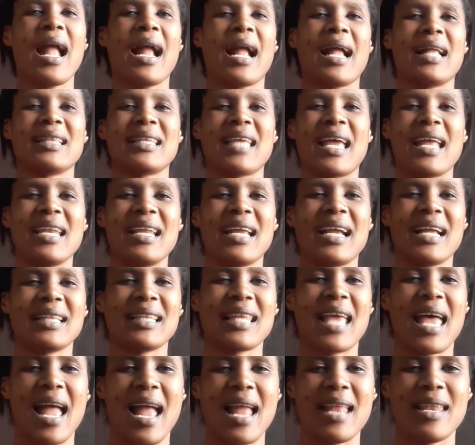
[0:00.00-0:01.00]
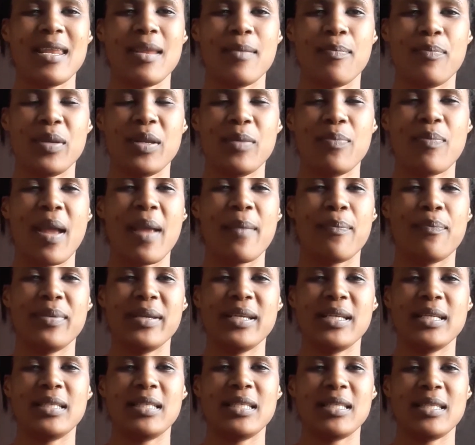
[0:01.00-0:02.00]
Kancane, bit by
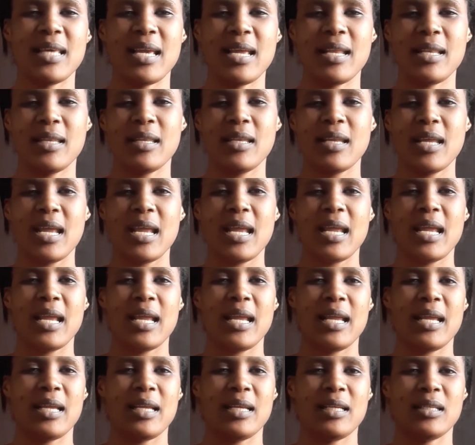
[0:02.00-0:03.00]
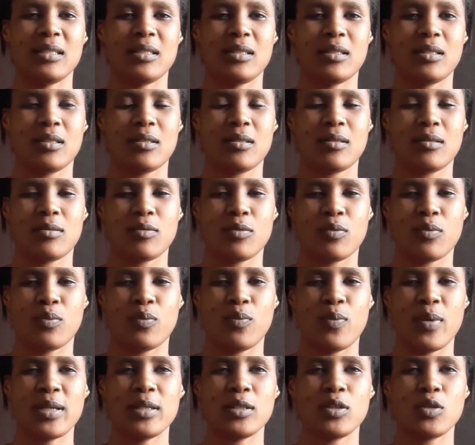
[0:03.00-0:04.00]
bit. Then it
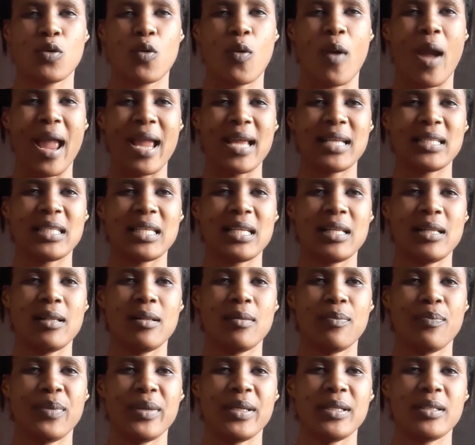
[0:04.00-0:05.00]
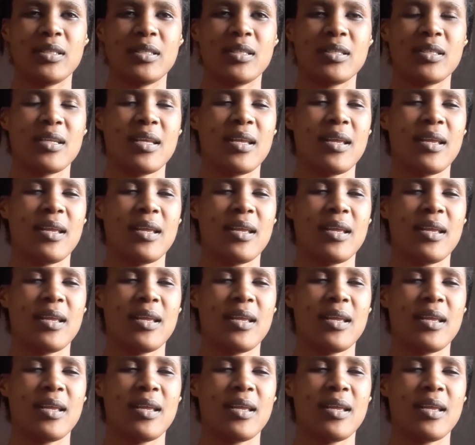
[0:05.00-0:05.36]
went quite a little bit.